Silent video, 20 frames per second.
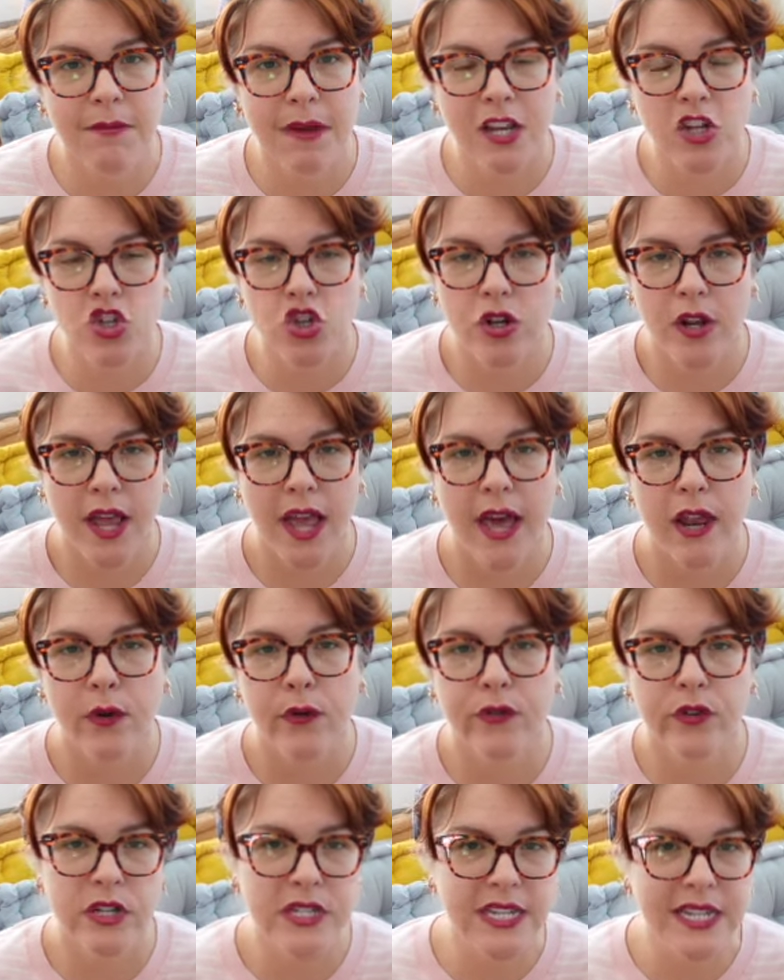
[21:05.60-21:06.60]
make sure to head
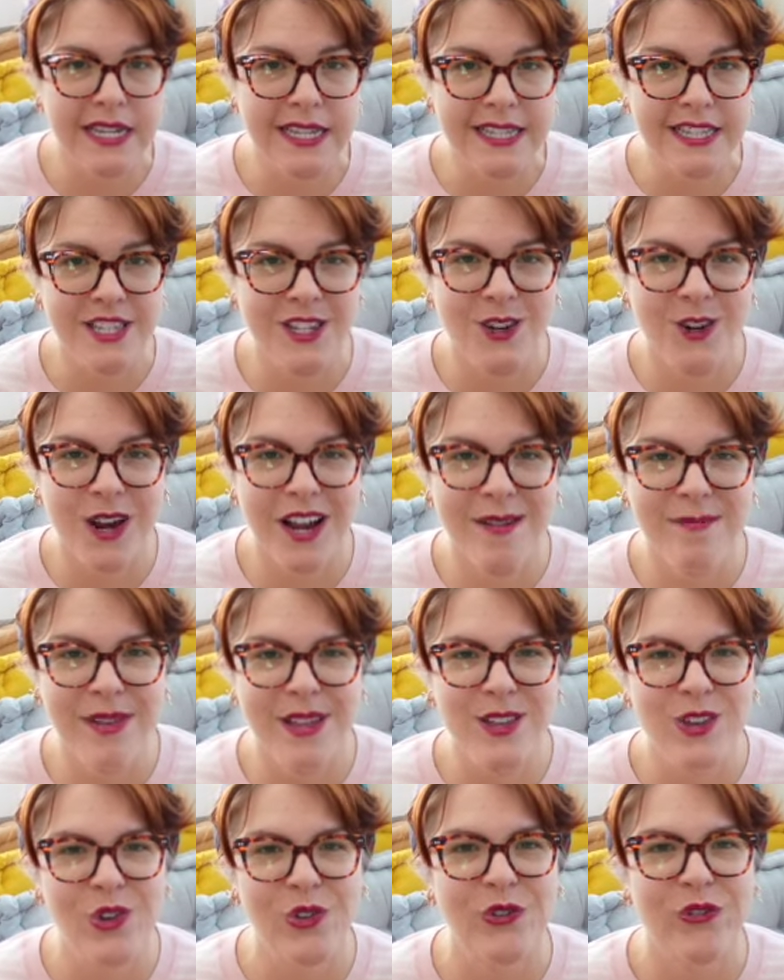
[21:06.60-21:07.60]
over to Instagram
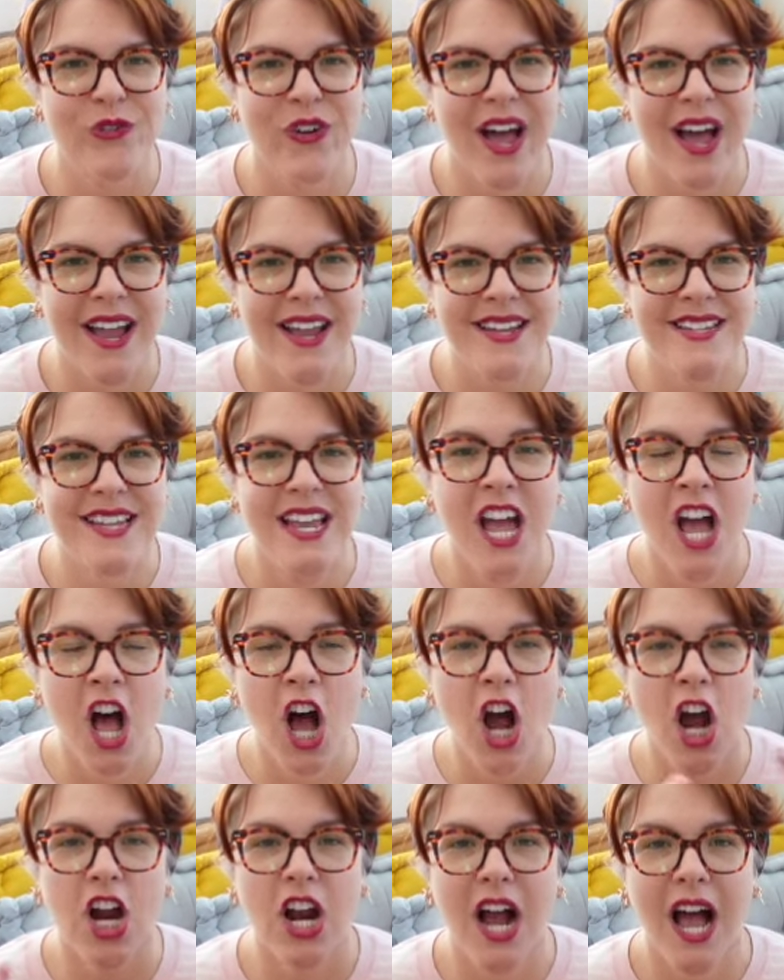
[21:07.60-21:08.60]
and you'll find
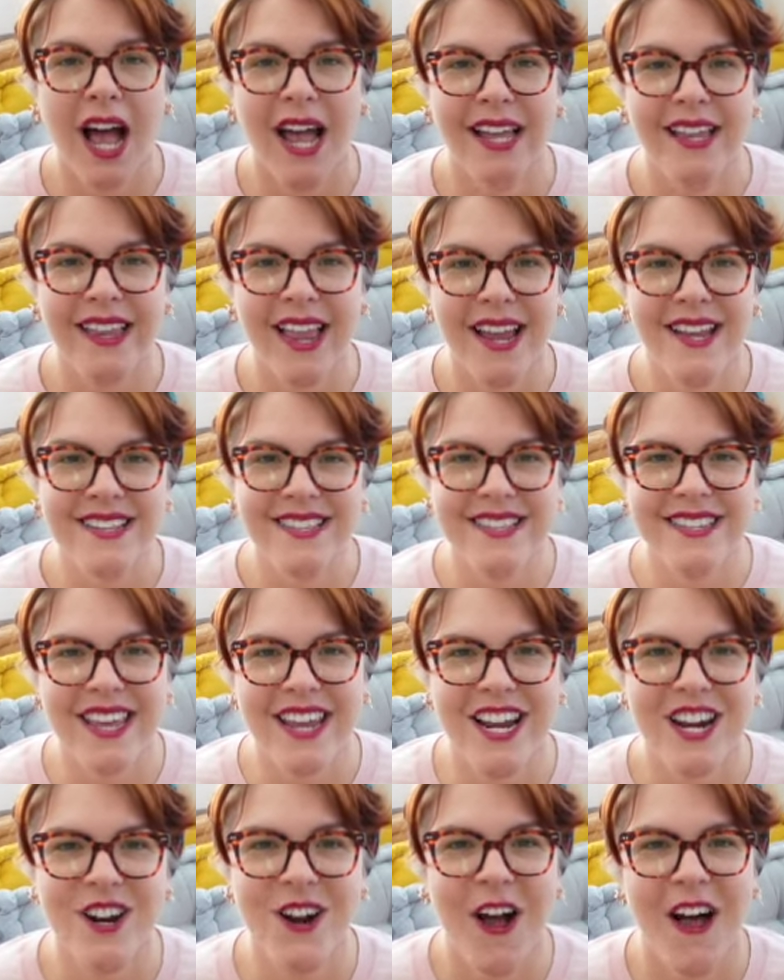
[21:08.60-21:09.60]
our highlights
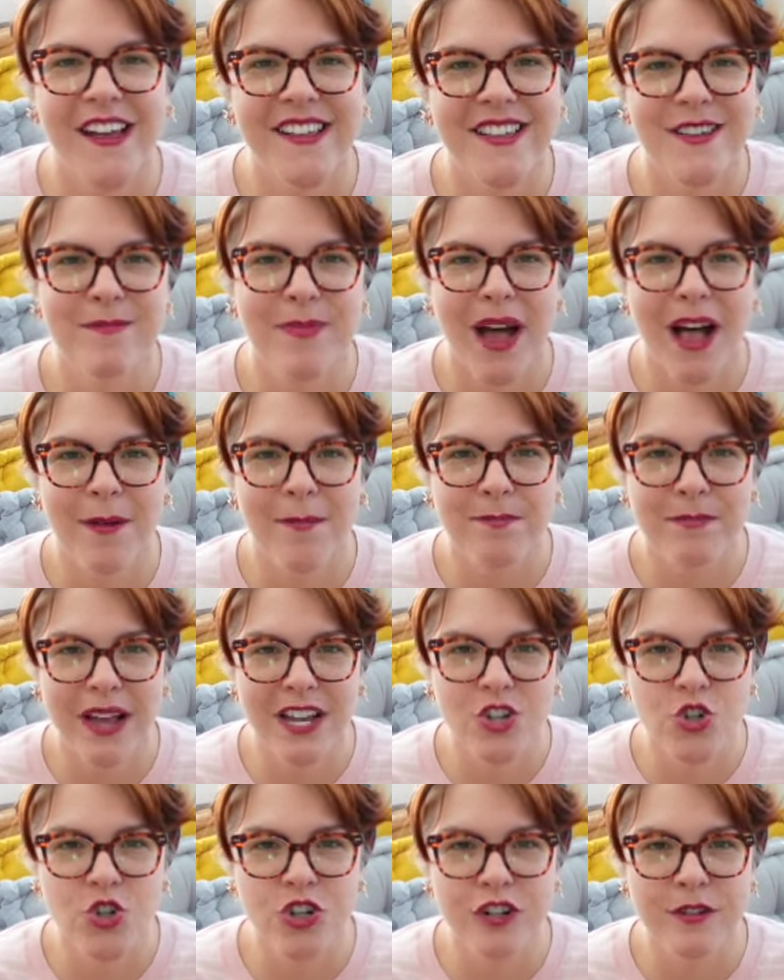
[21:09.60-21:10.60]
there all about
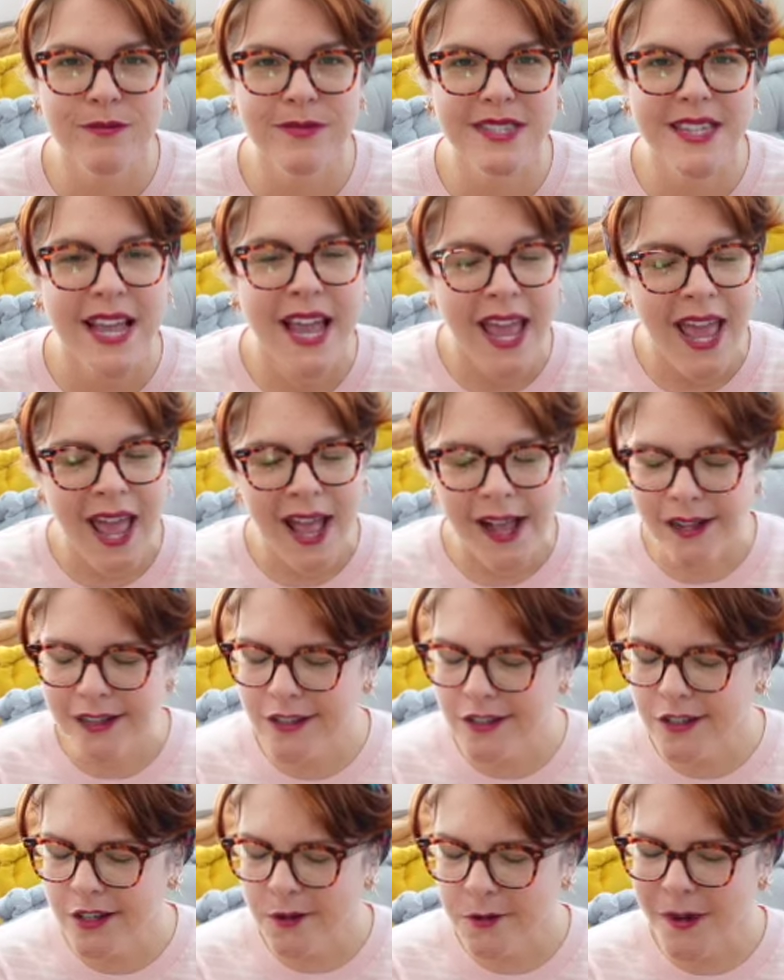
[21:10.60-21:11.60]
mushrooms. And
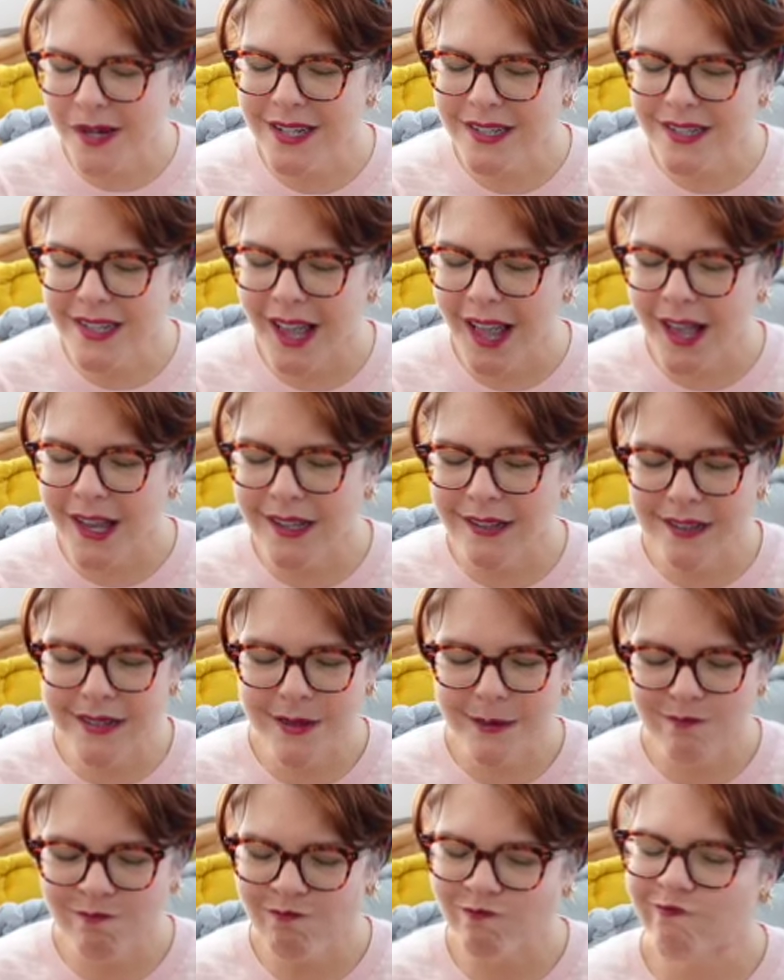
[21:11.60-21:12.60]
you know what, guys?